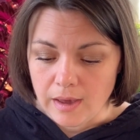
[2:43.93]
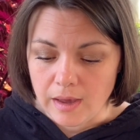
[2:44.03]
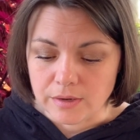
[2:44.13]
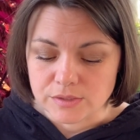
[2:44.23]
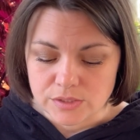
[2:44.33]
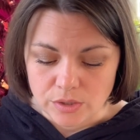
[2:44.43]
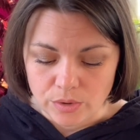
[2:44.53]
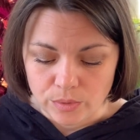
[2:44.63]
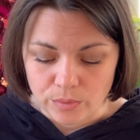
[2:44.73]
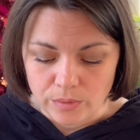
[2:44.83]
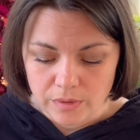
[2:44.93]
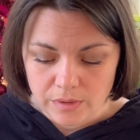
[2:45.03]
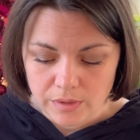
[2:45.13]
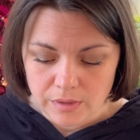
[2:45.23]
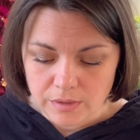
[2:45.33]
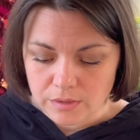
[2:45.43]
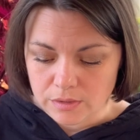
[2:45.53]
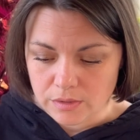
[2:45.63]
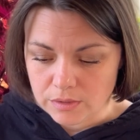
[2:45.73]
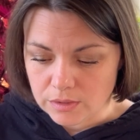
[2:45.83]
And so,
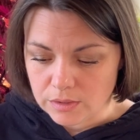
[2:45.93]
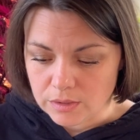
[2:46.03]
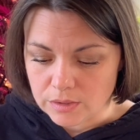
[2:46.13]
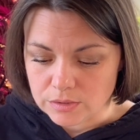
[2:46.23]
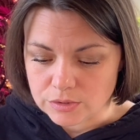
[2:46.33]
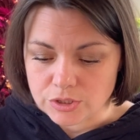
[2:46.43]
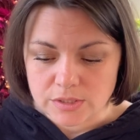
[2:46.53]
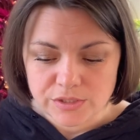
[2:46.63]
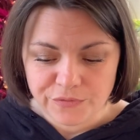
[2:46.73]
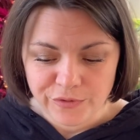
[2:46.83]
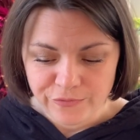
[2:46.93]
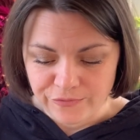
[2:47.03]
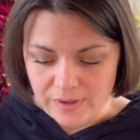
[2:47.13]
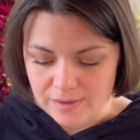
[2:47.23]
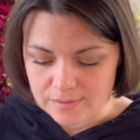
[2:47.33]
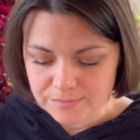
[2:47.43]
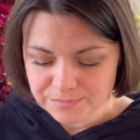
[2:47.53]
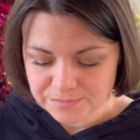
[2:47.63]
just for fun,